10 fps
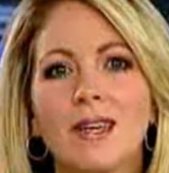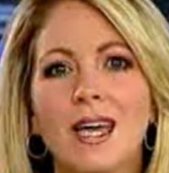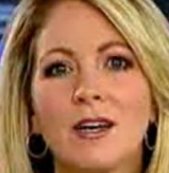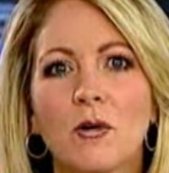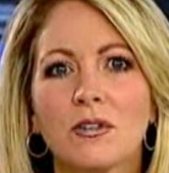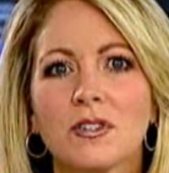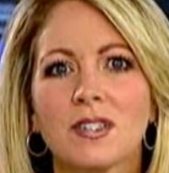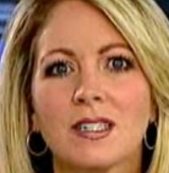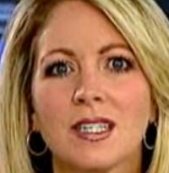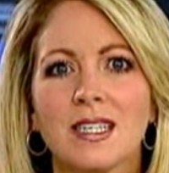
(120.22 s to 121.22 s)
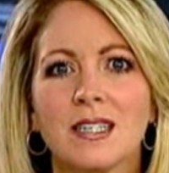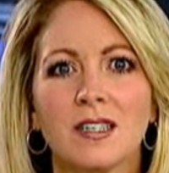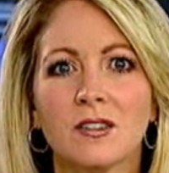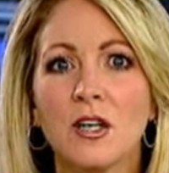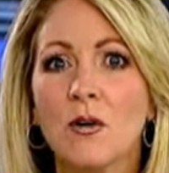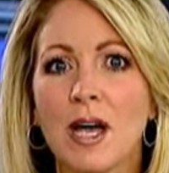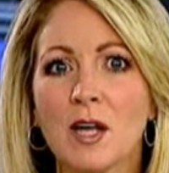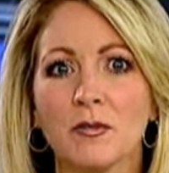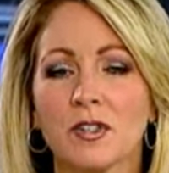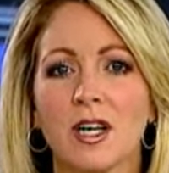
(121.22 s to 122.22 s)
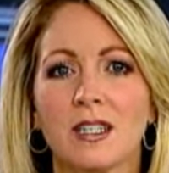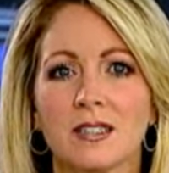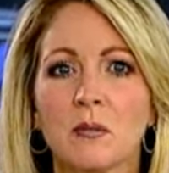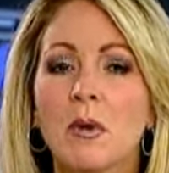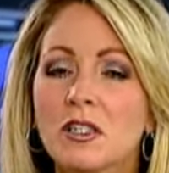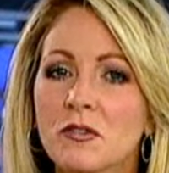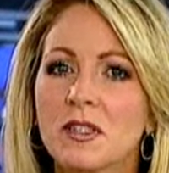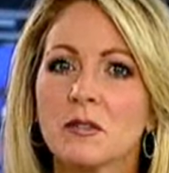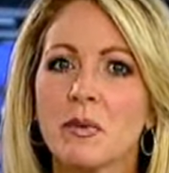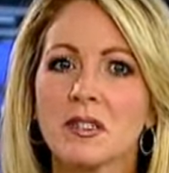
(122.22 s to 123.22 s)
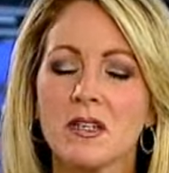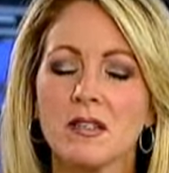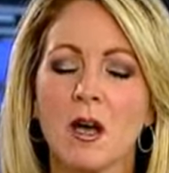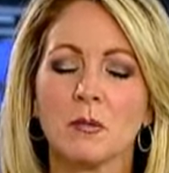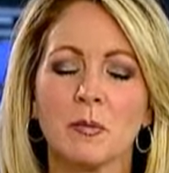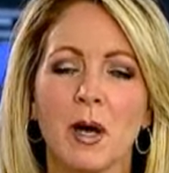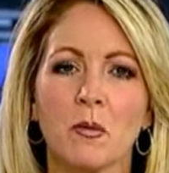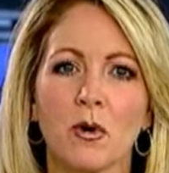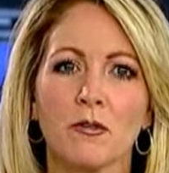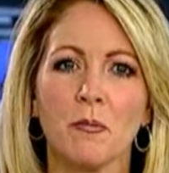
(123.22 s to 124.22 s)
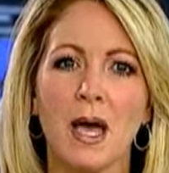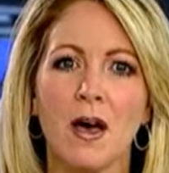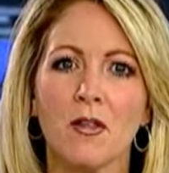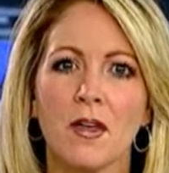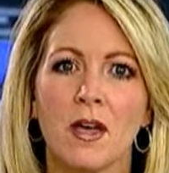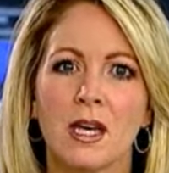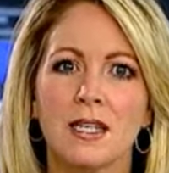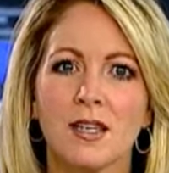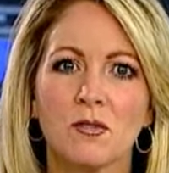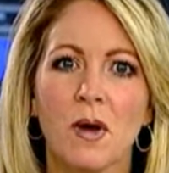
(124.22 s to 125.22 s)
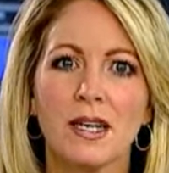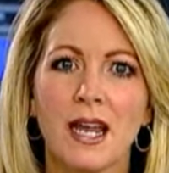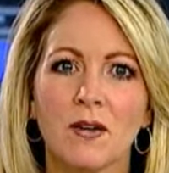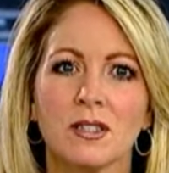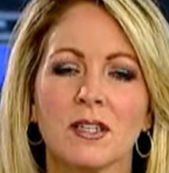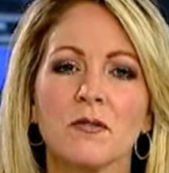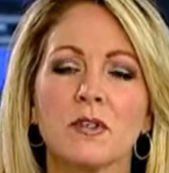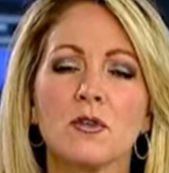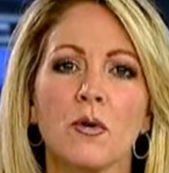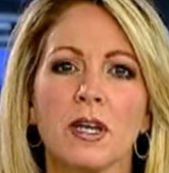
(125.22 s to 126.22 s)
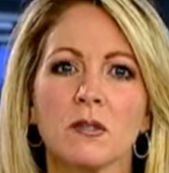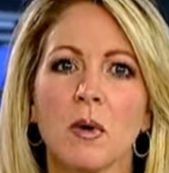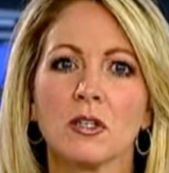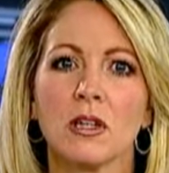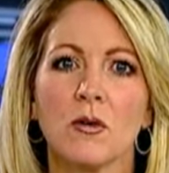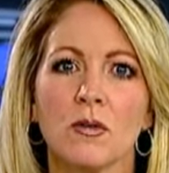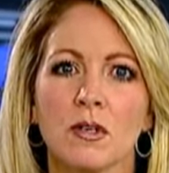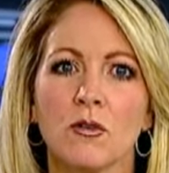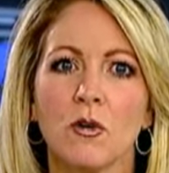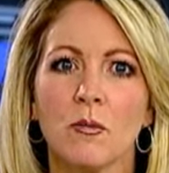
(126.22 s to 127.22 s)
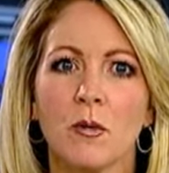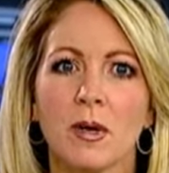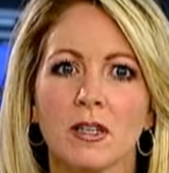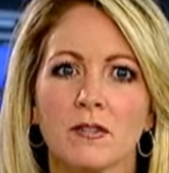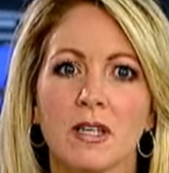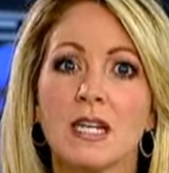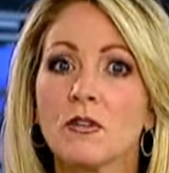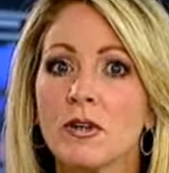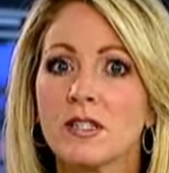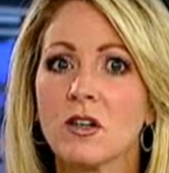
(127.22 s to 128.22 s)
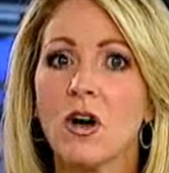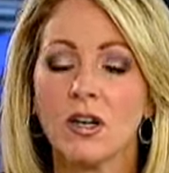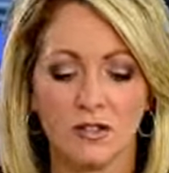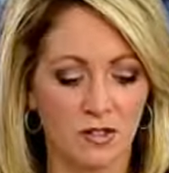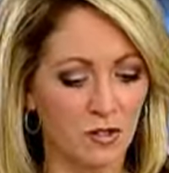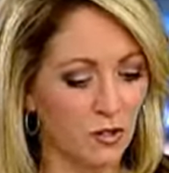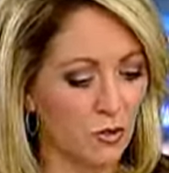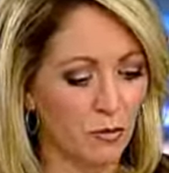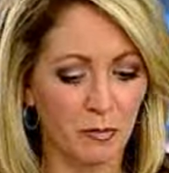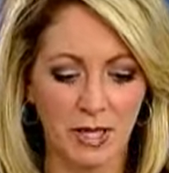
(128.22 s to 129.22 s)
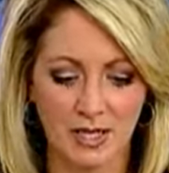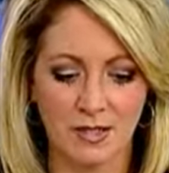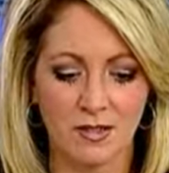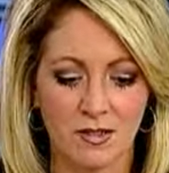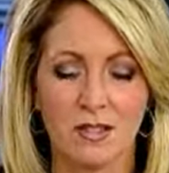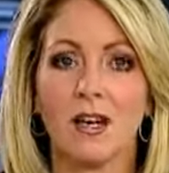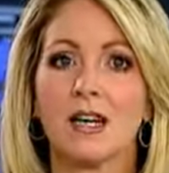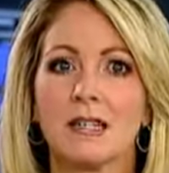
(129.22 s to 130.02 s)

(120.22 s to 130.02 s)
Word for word: And Gorgeous says he does no advertising. Much of his business comes by word of mouth. He says right now his inventory is much lower than normal because of the increased costs to replace his stock.